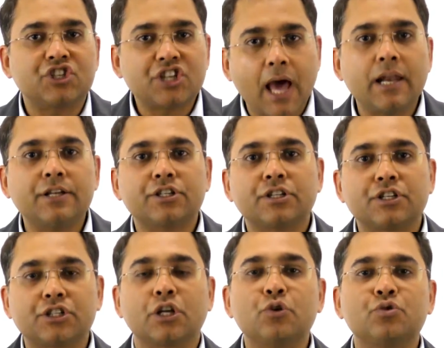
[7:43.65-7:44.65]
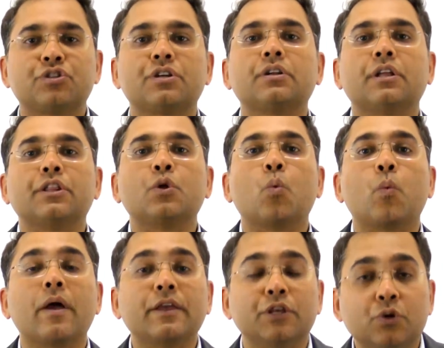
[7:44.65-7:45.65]
challenge and the solution in the
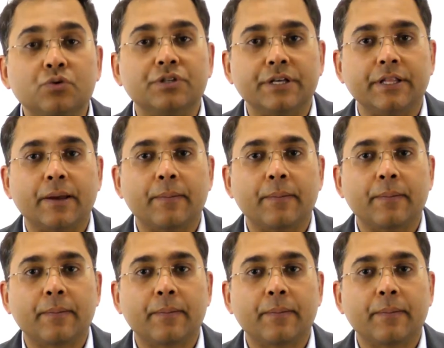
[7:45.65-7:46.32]
way you see them.